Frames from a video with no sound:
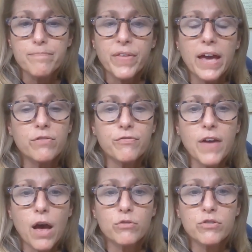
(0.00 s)
and
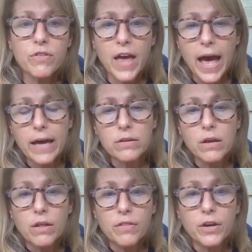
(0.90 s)
found that
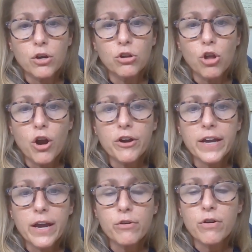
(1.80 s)
the Clark
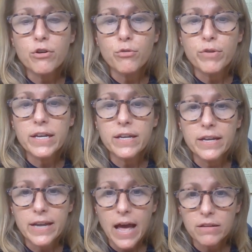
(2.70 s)
error grid
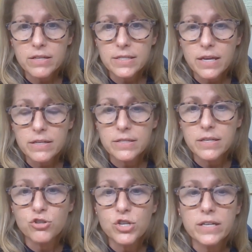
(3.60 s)
analysis
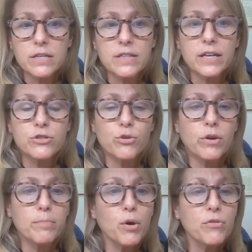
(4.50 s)
suggested that during
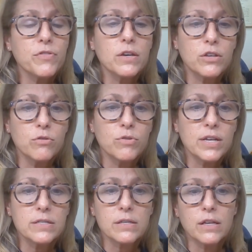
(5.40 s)
both the acute
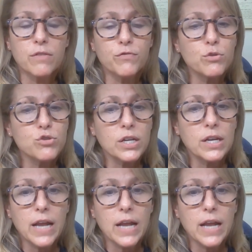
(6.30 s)
insulin infusion and